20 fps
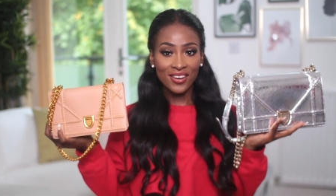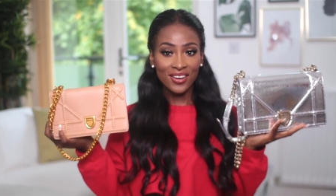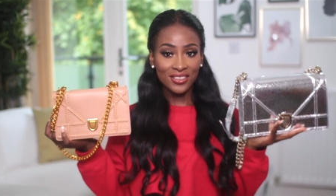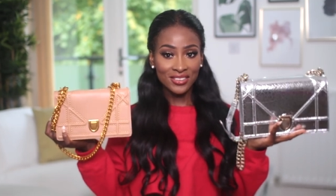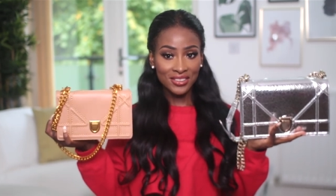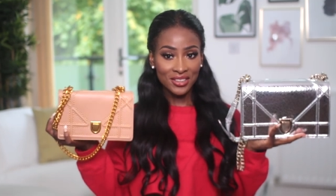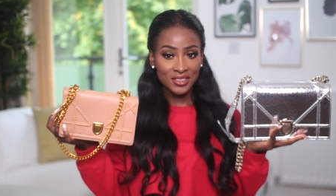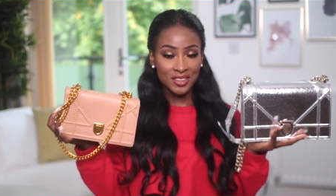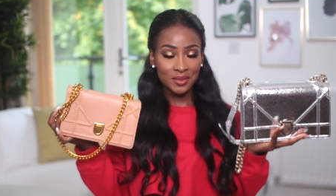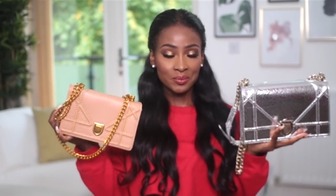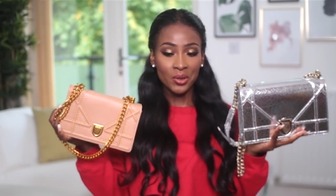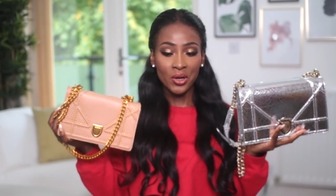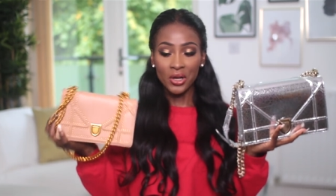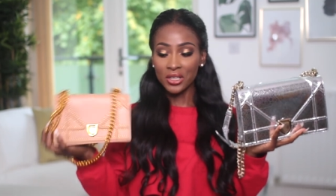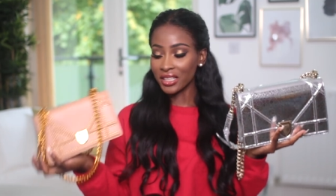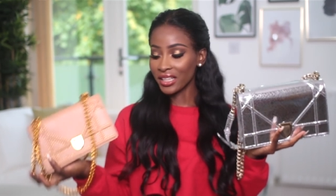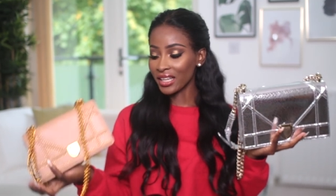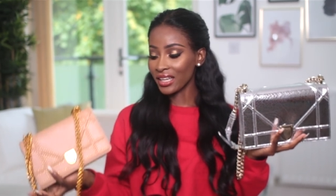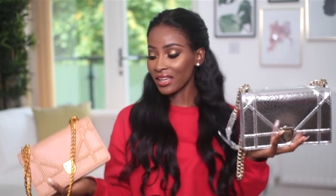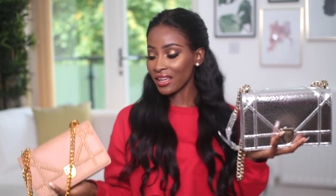a lot
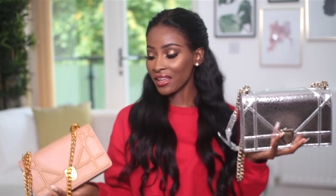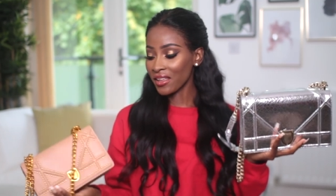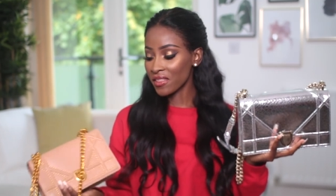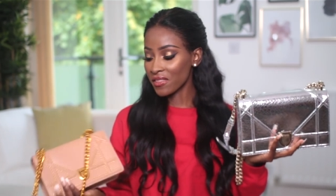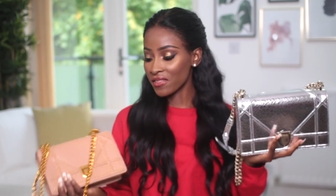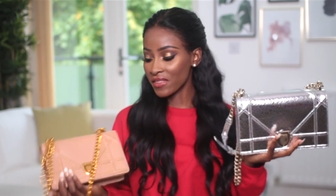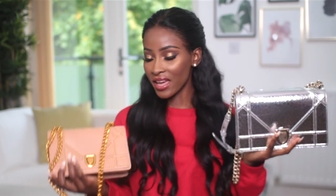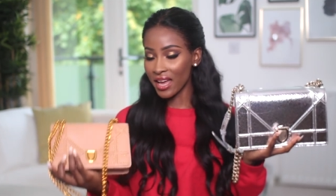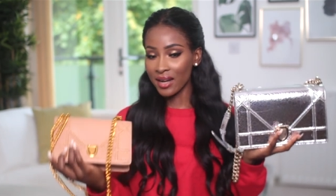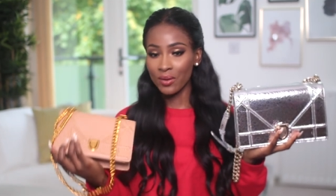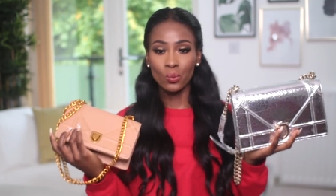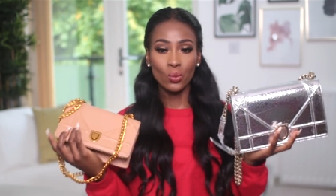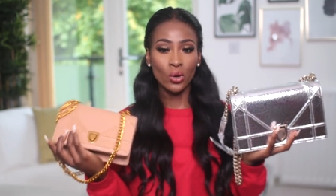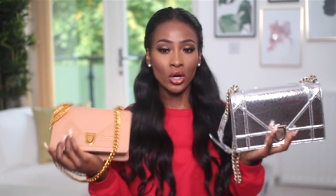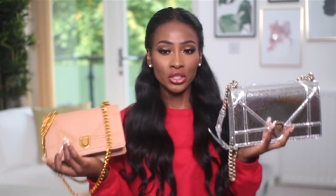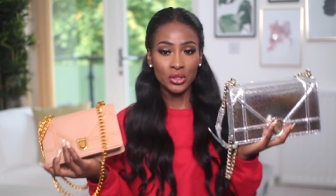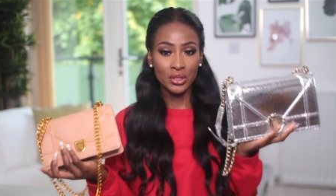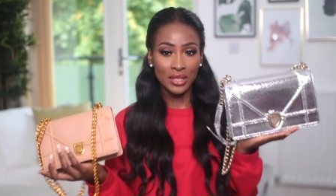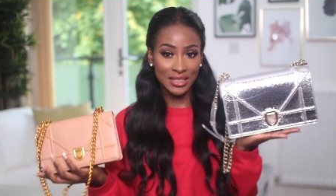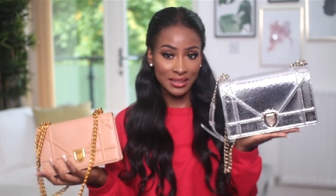smaller than
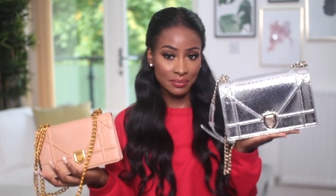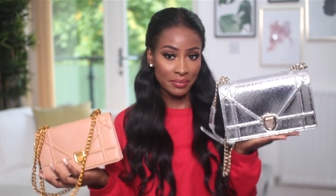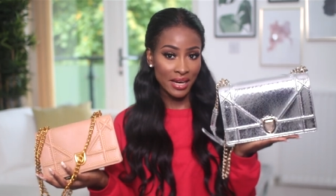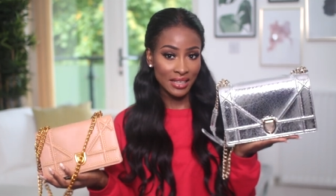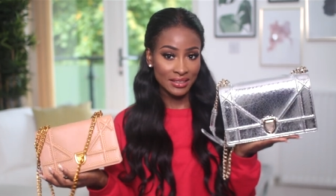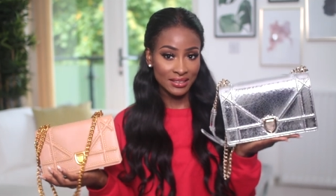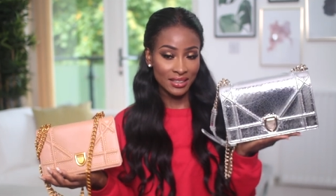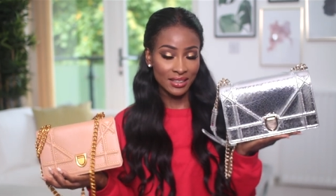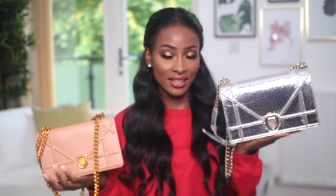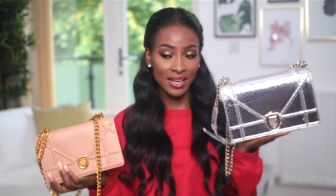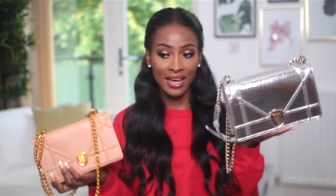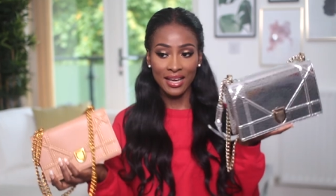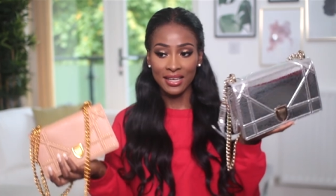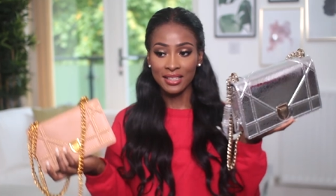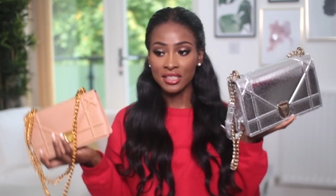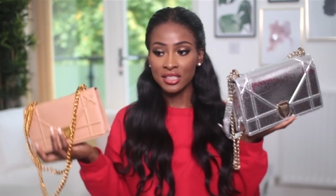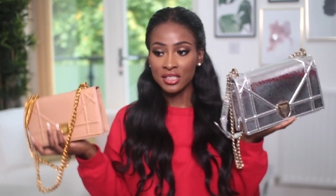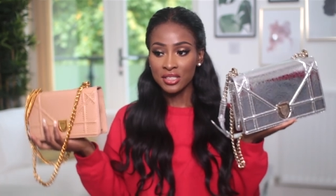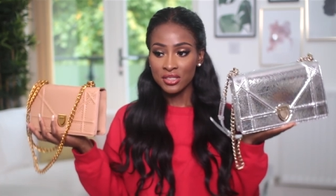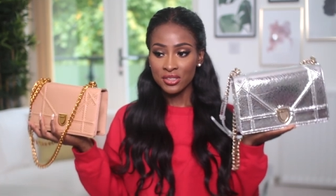what you expect to
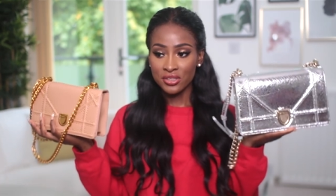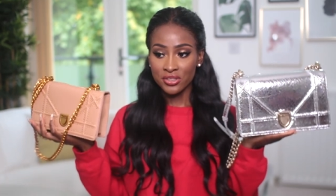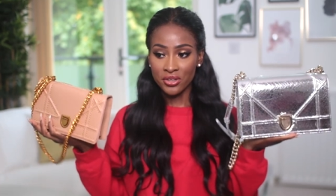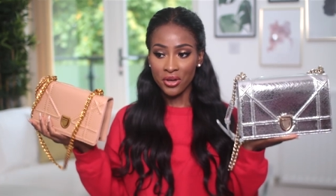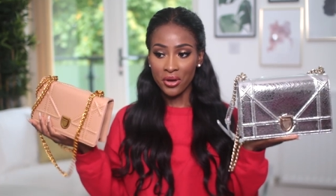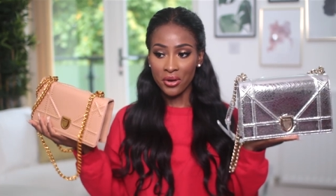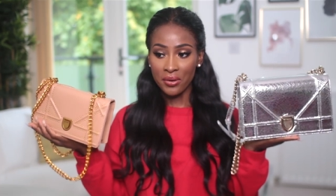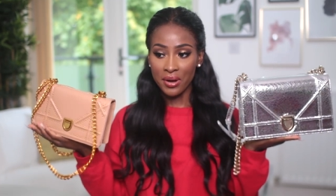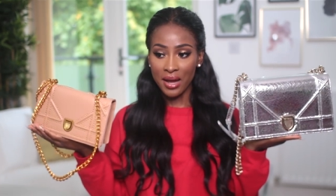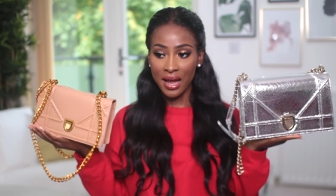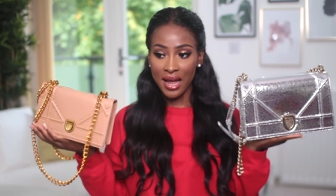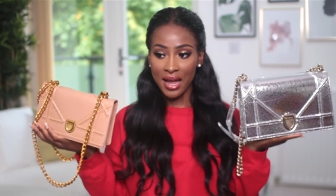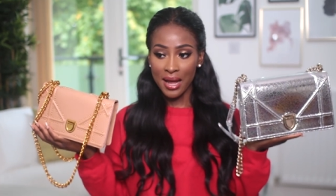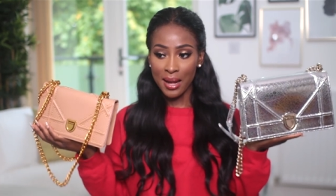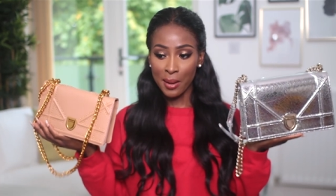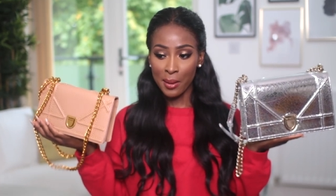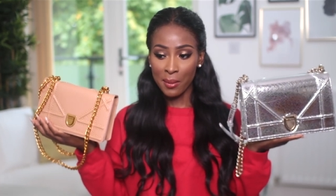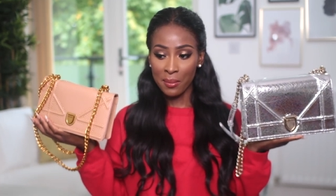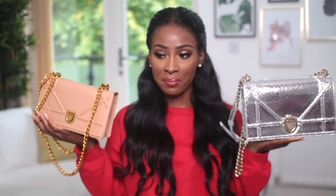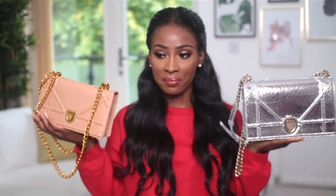get. So
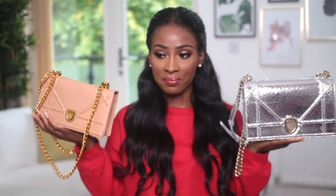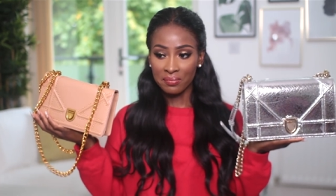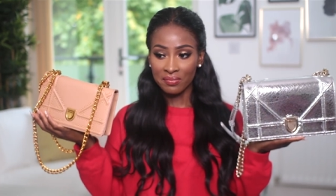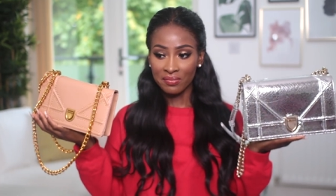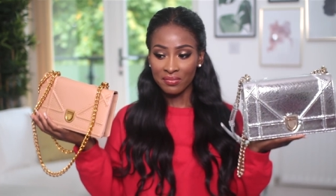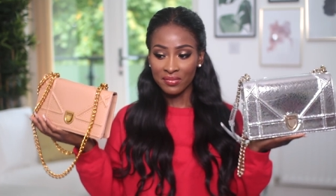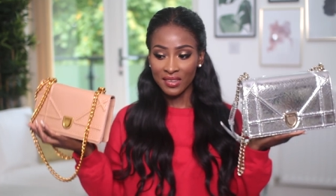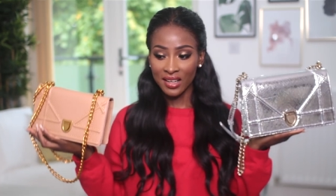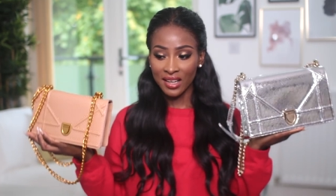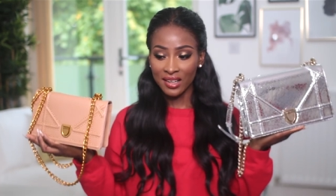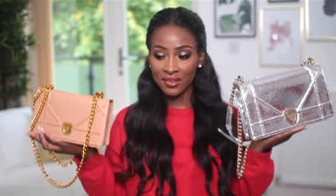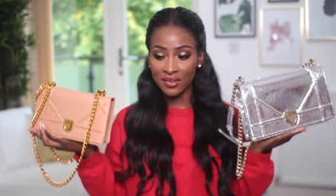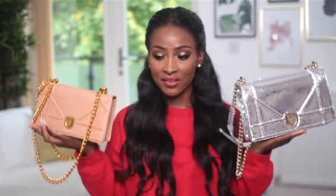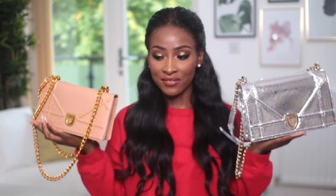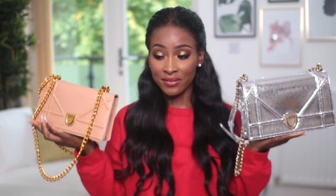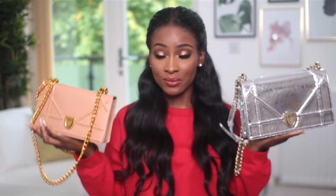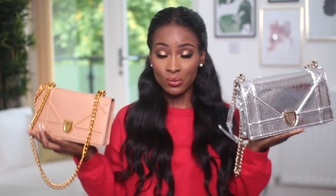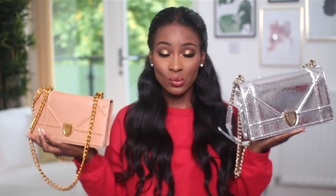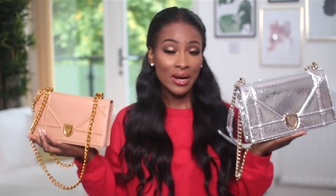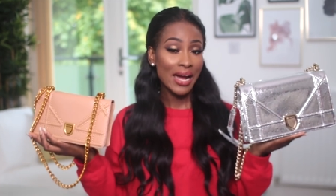um,
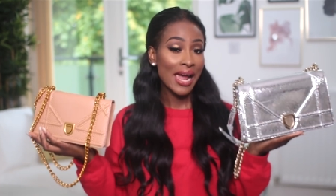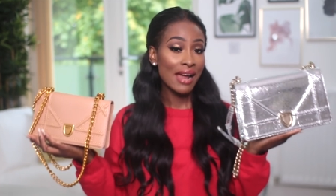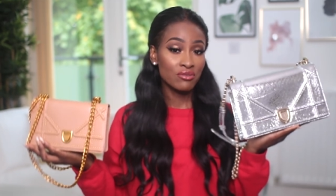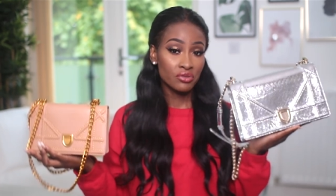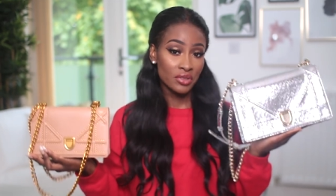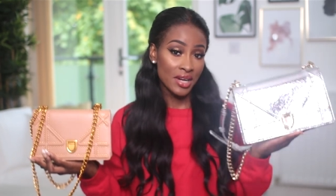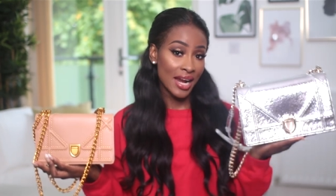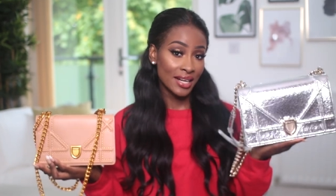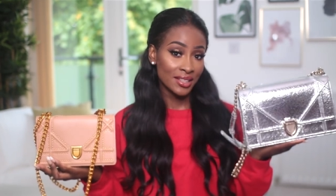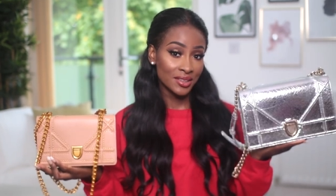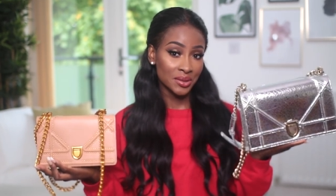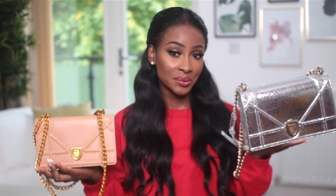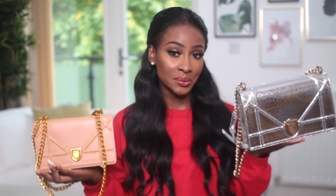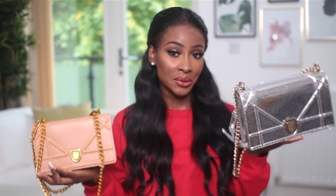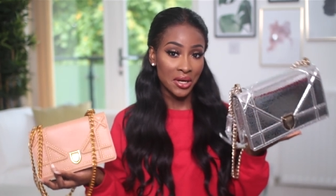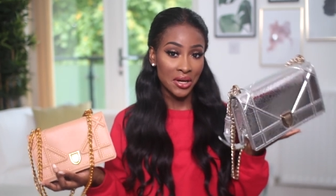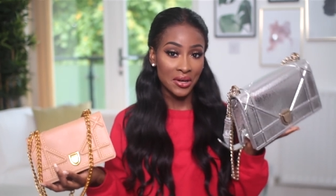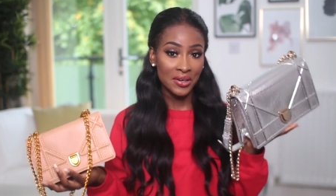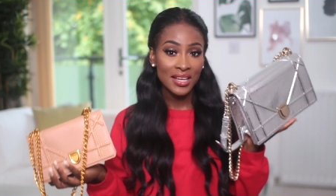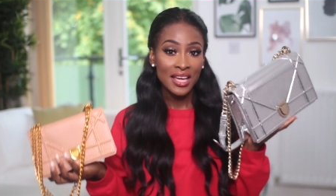from what I've read as
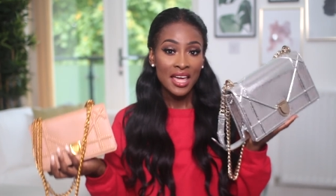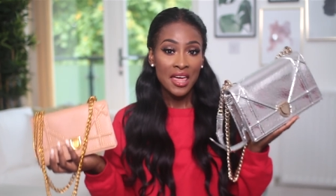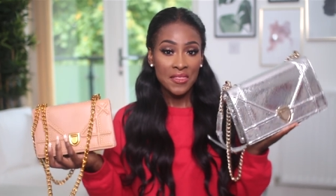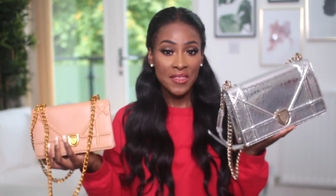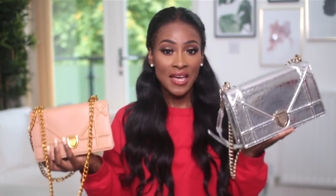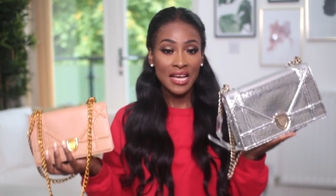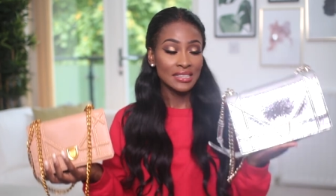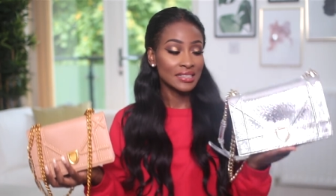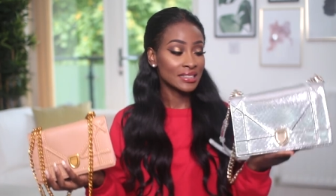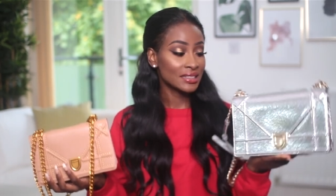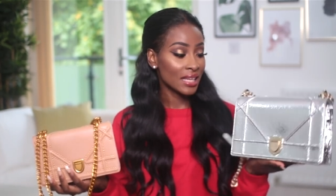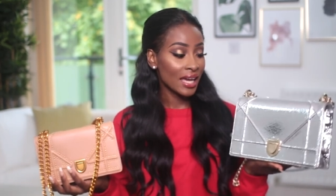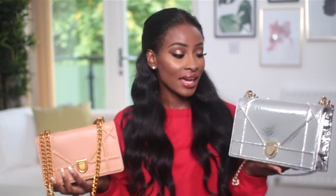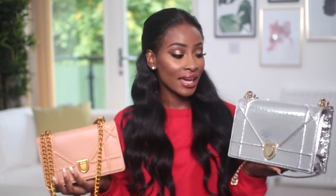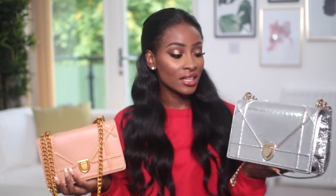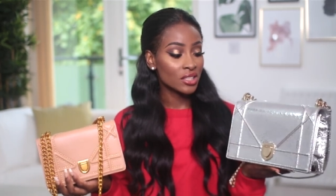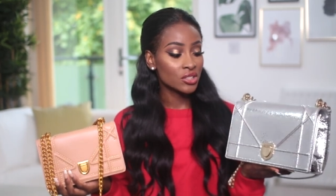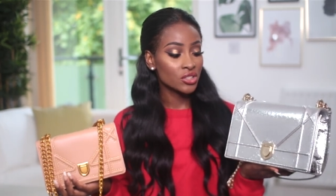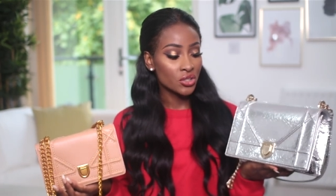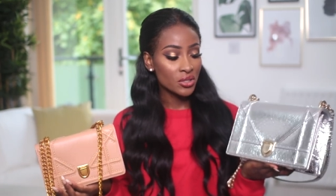well, that
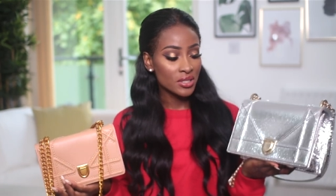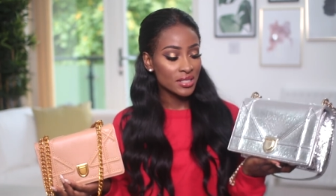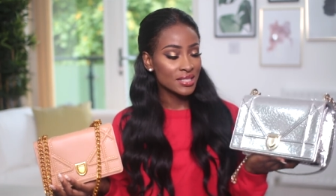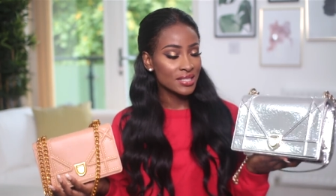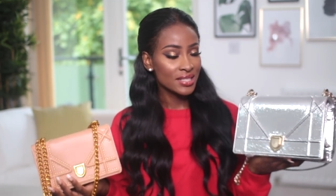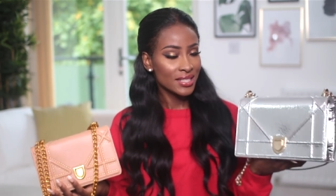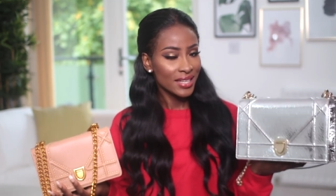site does